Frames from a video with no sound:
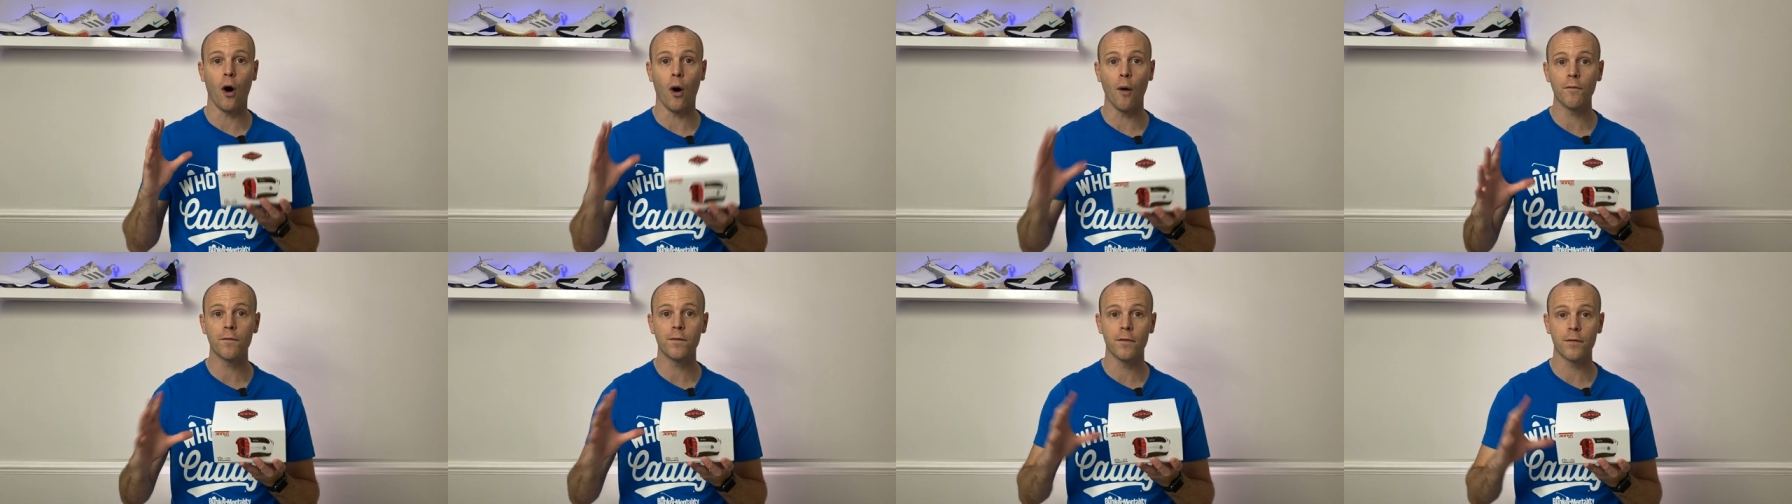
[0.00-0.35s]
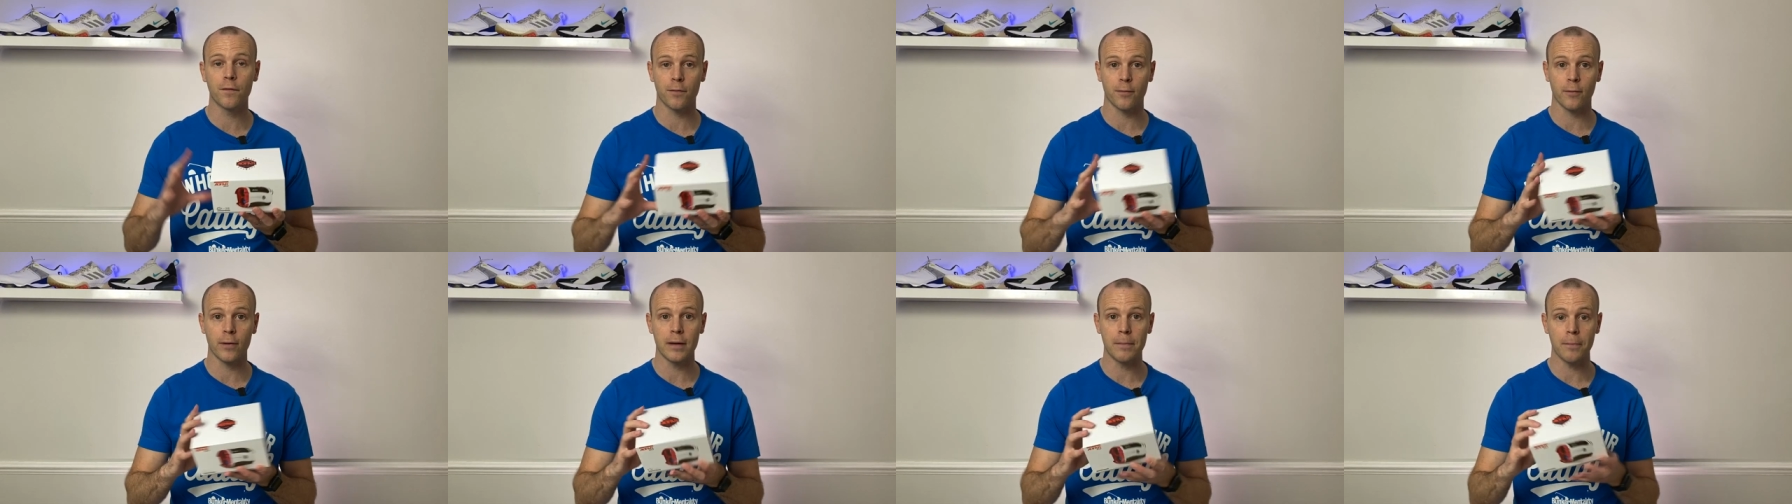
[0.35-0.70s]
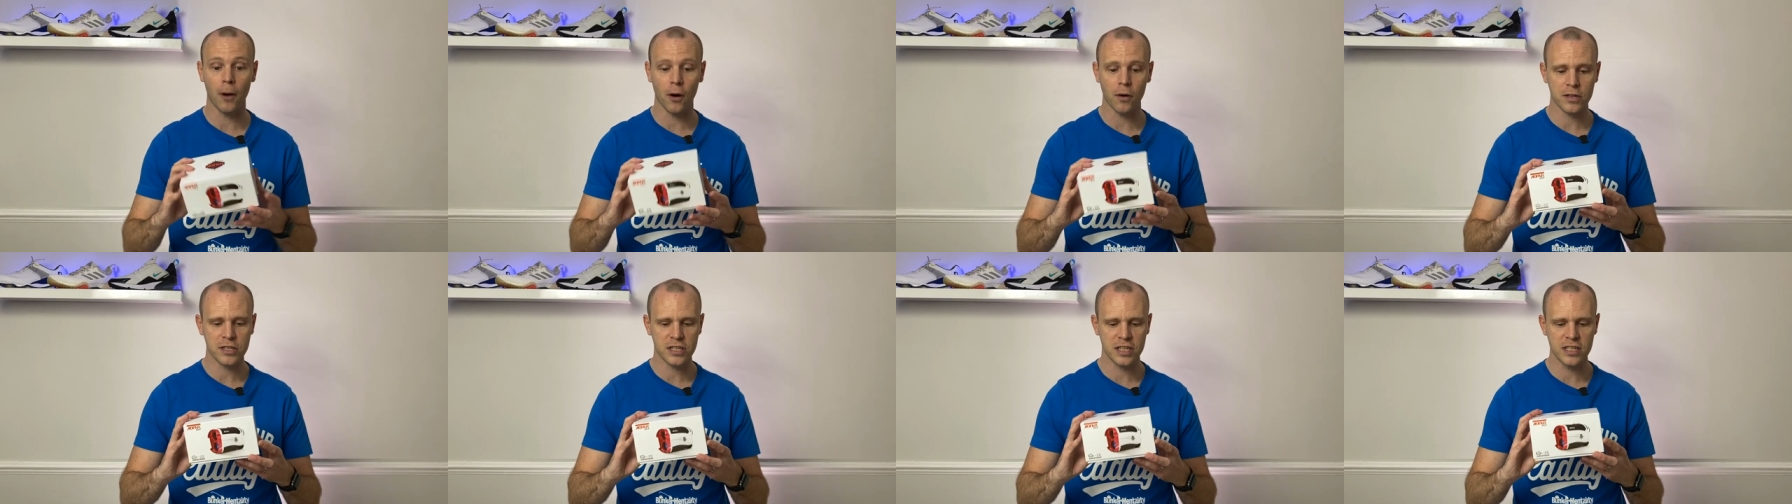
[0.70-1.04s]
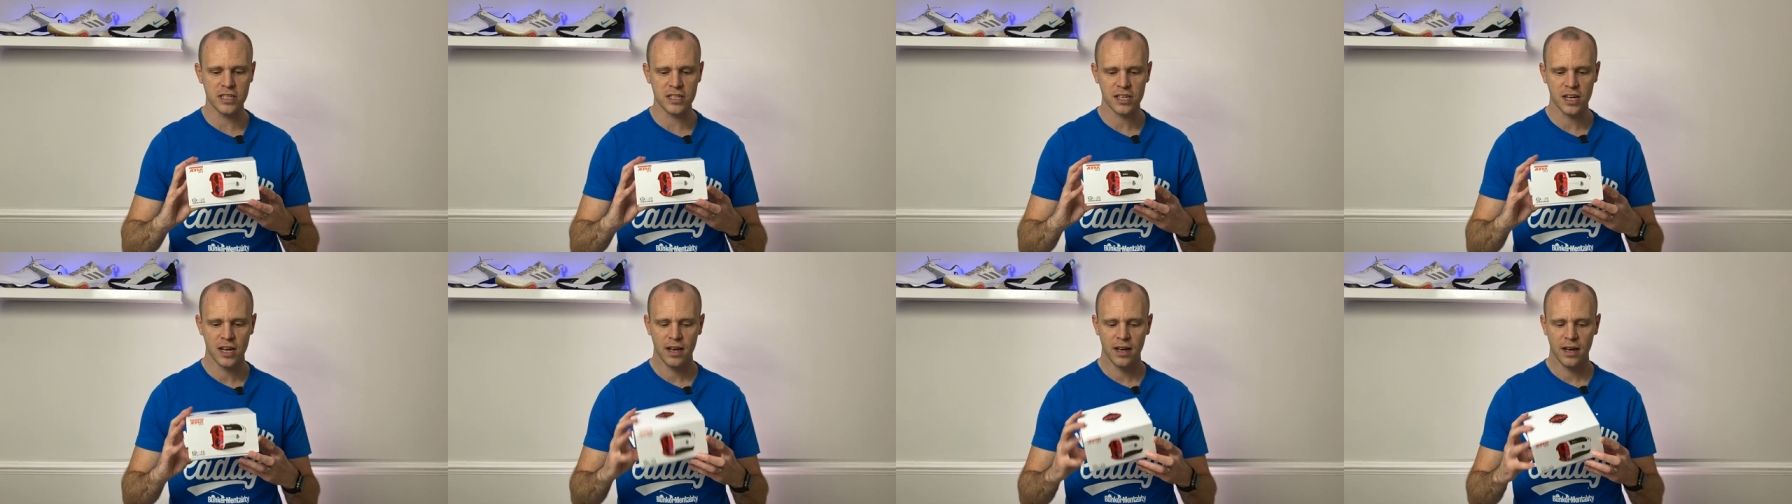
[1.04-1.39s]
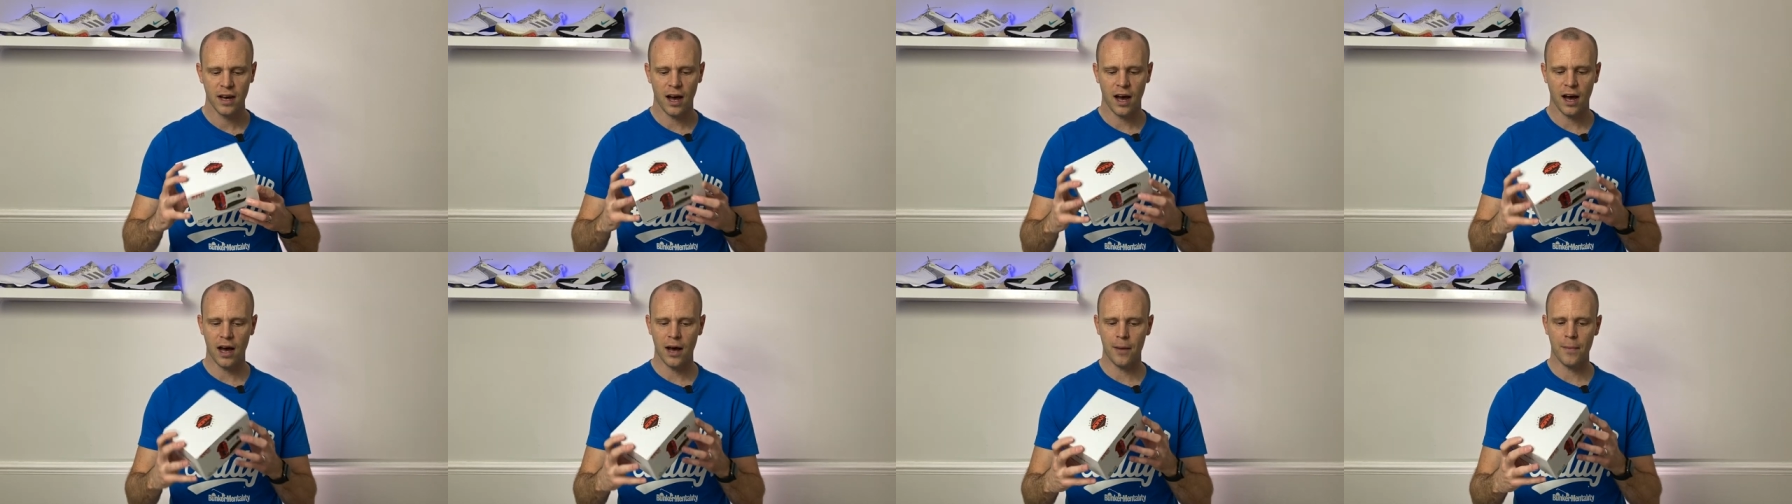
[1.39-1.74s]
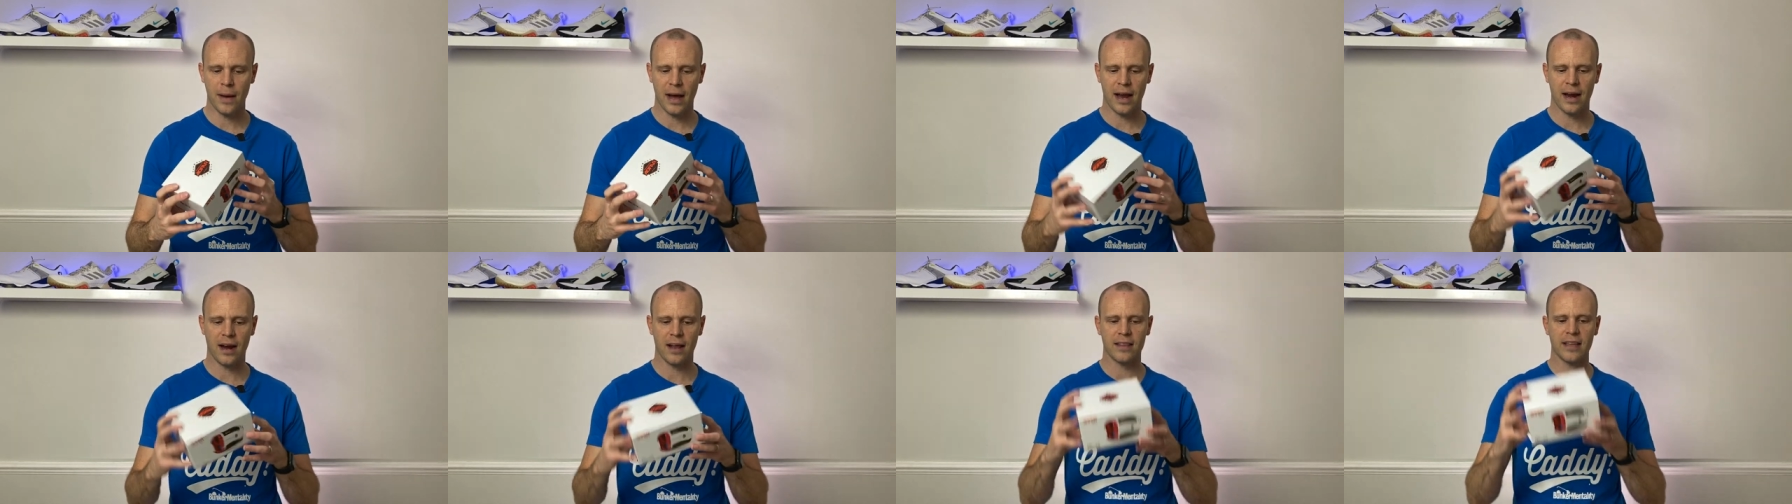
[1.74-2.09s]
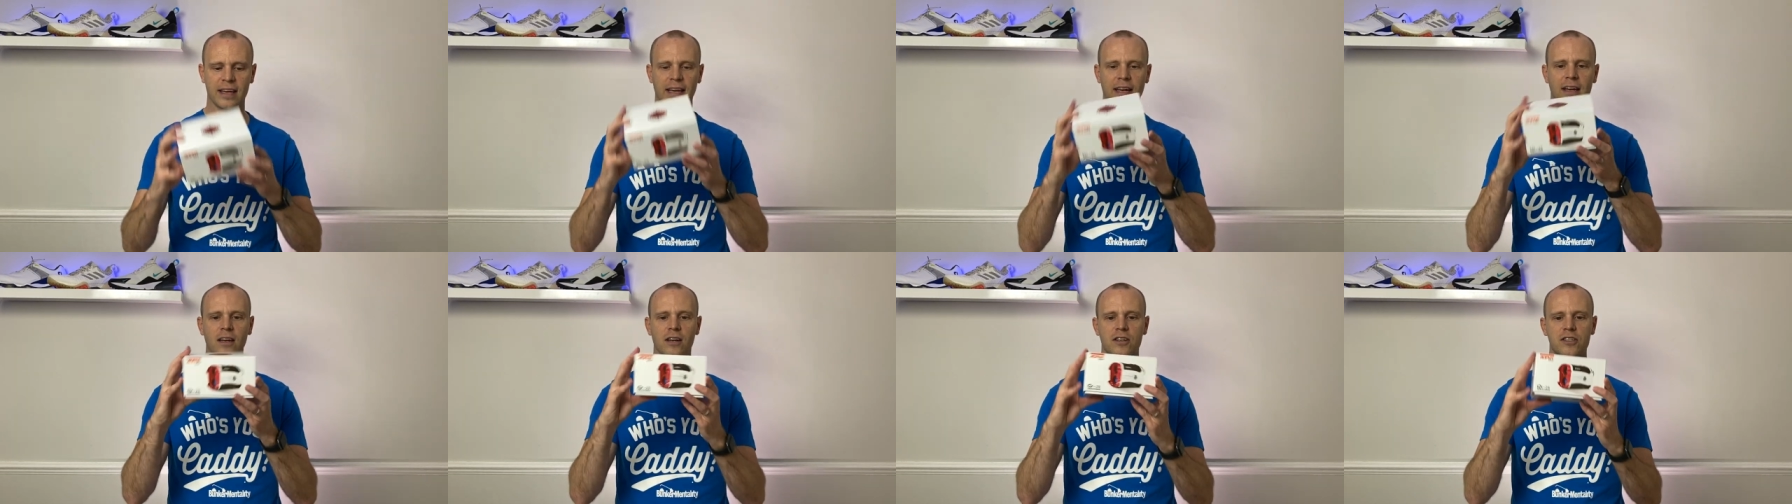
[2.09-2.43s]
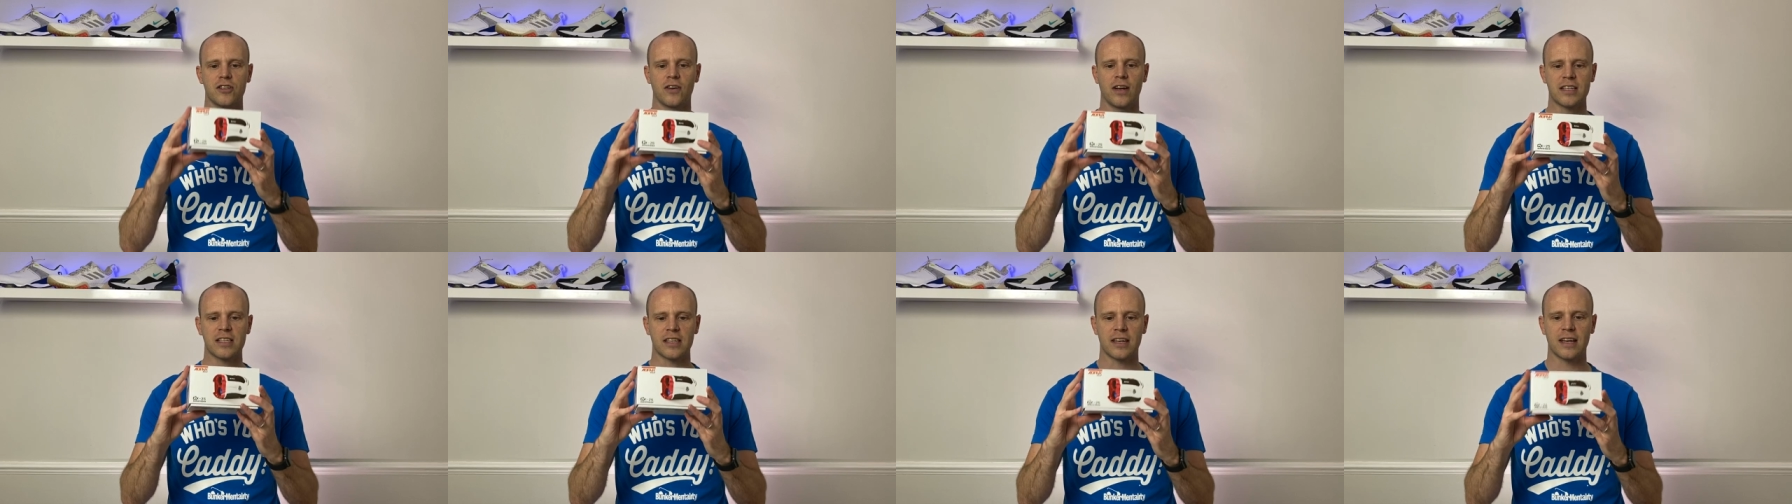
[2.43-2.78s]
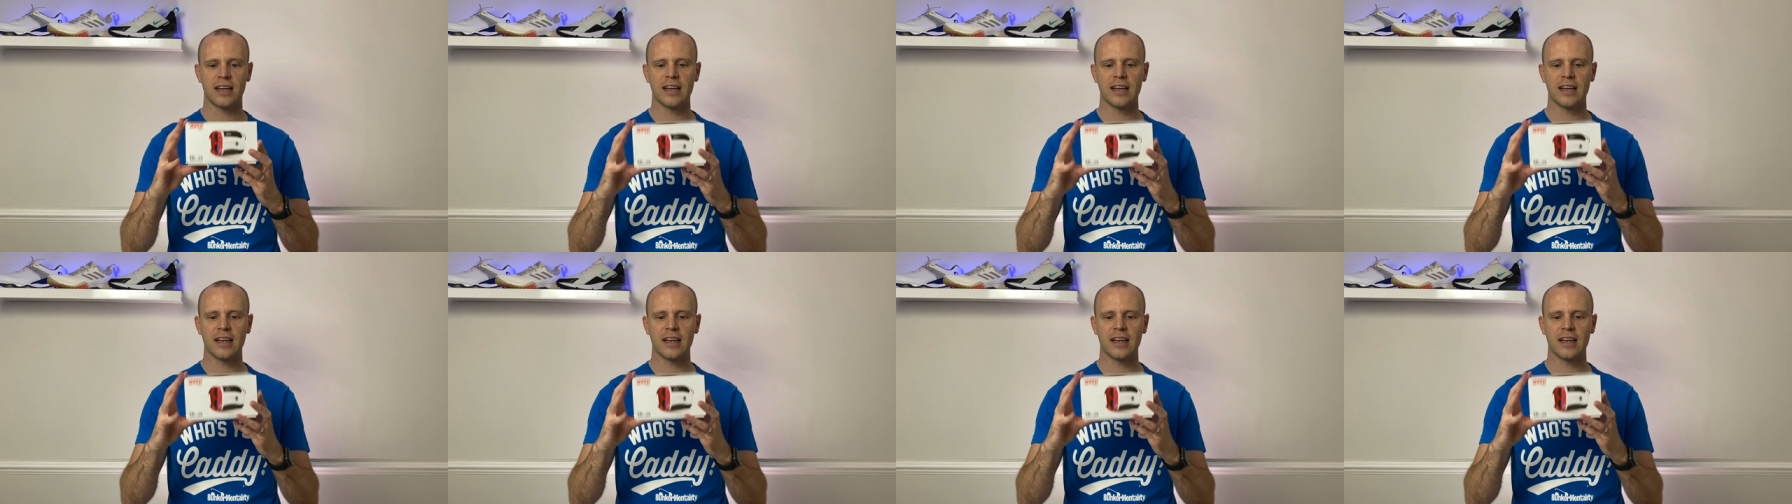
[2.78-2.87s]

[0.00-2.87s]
of the three boxes. Um, and I think it looks nice and